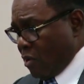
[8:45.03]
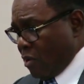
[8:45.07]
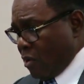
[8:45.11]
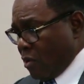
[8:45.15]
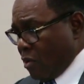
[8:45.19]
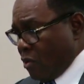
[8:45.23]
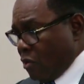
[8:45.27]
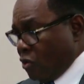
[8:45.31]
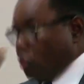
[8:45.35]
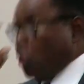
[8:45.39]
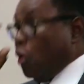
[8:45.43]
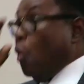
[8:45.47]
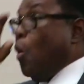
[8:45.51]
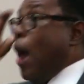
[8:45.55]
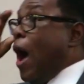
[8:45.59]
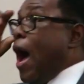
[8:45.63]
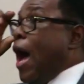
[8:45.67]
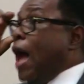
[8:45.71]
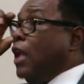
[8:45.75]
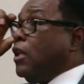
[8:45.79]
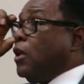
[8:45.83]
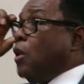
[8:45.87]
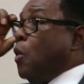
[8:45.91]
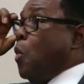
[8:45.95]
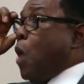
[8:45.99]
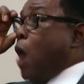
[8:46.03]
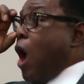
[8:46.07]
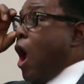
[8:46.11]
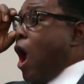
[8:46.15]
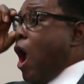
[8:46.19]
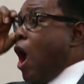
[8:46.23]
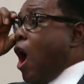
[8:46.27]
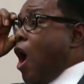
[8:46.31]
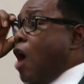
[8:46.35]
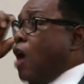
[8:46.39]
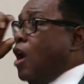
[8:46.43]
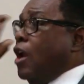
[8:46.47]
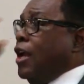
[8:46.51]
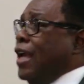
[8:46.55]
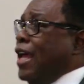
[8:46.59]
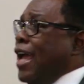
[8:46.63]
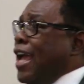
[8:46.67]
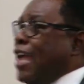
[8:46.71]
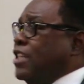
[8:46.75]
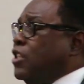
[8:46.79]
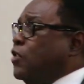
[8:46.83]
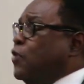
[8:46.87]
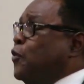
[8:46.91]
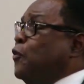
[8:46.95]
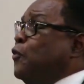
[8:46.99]
So while the world
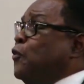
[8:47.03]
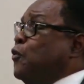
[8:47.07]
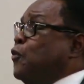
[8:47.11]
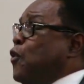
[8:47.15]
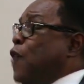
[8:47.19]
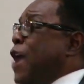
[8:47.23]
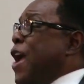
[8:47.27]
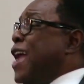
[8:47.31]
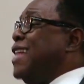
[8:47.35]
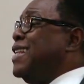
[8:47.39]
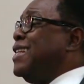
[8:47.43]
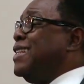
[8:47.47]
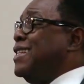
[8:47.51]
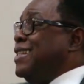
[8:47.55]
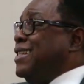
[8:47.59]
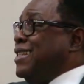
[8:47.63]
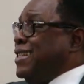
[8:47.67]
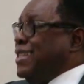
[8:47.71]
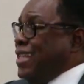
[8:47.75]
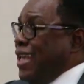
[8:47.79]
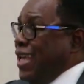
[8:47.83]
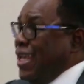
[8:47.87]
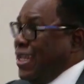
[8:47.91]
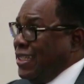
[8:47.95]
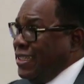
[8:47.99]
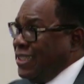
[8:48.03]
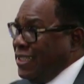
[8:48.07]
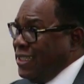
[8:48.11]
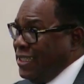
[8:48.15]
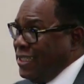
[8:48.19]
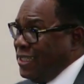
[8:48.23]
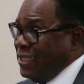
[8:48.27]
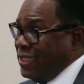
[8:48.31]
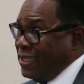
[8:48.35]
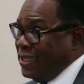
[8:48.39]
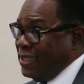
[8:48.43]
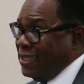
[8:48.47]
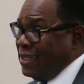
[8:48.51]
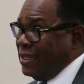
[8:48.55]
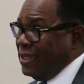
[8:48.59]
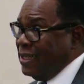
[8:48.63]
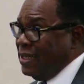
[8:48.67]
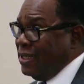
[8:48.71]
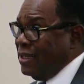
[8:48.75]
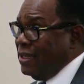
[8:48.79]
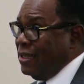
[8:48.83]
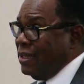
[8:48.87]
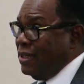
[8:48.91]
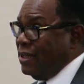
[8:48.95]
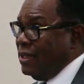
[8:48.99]
is frenzied,
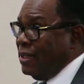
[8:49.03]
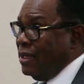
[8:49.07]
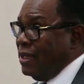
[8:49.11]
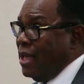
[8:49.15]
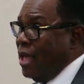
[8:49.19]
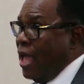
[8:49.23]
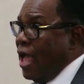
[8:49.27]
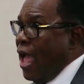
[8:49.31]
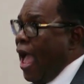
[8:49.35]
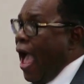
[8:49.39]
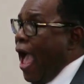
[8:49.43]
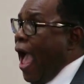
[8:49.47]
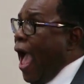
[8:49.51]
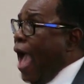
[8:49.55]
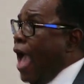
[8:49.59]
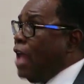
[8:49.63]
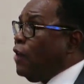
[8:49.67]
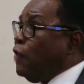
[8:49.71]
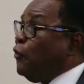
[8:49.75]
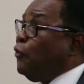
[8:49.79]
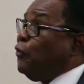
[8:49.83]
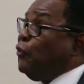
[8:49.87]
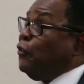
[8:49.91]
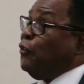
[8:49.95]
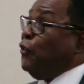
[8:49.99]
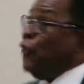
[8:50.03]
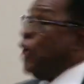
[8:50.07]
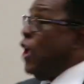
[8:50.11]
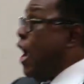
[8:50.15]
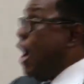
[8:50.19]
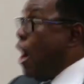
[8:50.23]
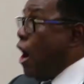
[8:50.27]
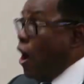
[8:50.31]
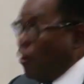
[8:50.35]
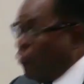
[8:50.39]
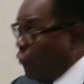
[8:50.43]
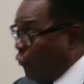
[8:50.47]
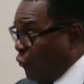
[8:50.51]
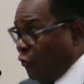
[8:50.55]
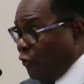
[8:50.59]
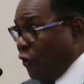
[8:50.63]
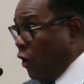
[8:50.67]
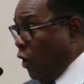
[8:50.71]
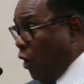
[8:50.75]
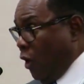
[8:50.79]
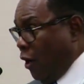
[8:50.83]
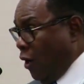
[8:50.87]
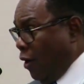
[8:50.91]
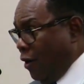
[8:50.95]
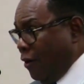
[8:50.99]
and
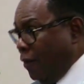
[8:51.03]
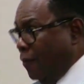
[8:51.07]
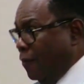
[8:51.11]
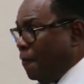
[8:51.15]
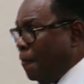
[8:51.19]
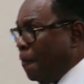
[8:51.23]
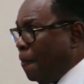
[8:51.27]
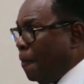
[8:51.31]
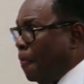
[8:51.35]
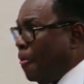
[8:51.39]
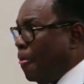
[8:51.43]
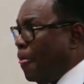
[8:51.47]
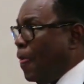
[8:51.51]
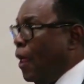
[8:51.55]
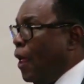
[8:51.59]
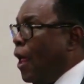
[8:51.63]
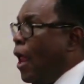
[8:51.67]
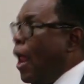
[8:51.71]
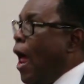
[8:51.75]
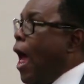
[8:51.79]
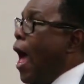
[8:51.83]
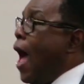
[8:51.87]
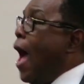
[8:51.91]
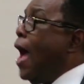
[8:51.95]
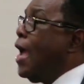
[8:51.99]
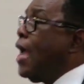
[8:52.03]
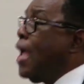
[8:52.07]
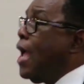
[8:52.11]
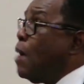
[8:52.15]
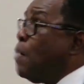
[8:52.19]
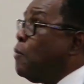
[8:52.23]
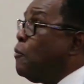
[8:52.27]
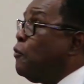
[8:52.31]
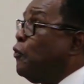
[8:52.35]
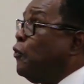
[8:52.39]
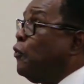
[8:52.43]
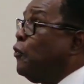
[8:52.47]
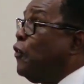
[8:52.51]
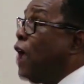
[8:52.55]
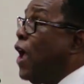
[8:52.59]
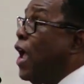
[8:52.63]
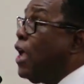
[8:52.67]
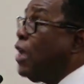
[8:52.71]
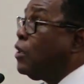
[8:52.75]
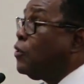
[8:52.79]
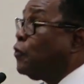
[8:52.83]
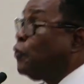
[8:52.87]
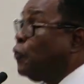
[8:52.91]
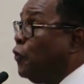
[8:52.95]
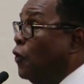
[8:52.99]
fearful. I am
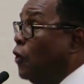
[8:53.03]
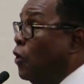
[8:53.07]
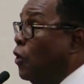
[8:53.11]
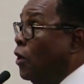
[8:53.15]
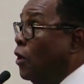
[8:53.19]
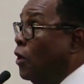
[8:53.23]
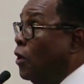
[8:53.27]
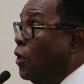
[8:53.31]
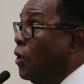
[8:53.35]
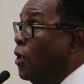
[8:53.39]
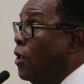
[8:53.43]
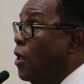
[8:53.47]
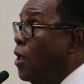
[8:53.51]
faithful,